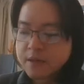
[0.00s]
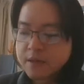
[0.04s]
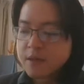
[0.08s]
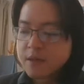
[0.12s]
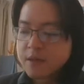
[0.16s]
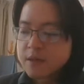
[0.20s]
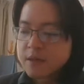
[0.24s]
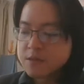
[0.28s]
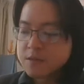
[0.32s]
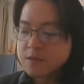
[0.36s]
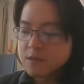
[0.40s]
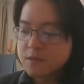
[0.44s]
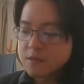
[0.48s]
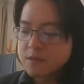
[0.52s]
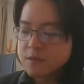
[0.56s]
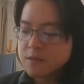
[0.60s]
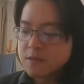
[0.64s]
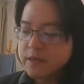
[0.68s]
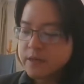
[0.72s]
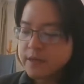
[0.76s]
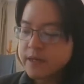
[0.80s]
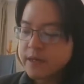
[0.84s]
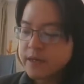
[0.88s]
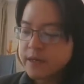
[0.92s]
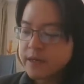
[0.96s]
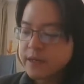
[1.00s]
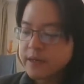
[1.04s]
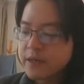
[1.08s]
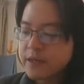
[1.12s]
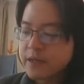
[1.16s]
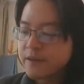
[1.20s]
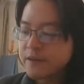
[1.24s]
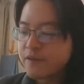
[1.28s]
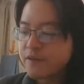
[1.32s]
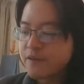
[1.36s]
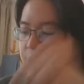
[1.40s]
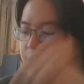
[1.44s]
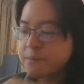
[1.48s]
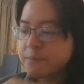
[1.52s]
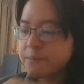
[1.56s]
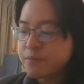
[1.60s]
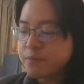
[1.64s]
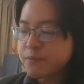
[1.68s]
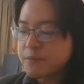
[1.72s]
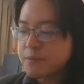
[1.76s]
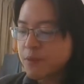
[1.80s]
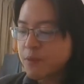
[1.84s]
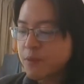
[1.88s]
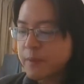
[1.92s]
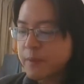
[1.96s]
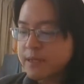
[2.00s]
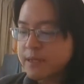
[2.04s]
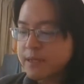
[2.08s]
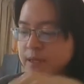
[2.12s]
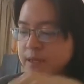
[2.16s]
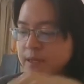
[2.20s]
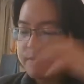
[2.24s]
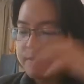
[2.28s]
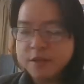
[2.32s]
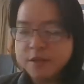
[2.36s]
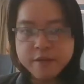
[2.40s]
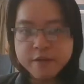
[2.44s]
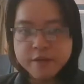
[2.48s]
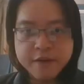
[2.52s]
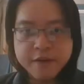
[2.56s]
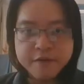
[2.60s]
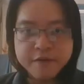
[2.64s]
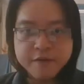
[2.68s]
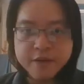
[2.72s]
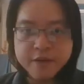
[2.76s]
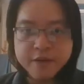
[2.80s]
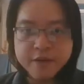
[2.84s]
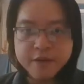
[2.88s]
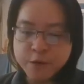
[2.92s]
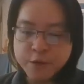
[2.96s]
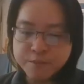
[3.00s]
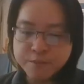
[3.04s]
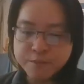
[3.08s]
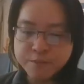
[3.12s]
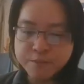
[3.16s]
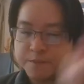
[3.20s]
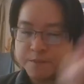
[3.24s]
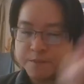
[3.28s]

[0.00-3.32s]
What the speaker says: So if you input momentum, it will give you the output.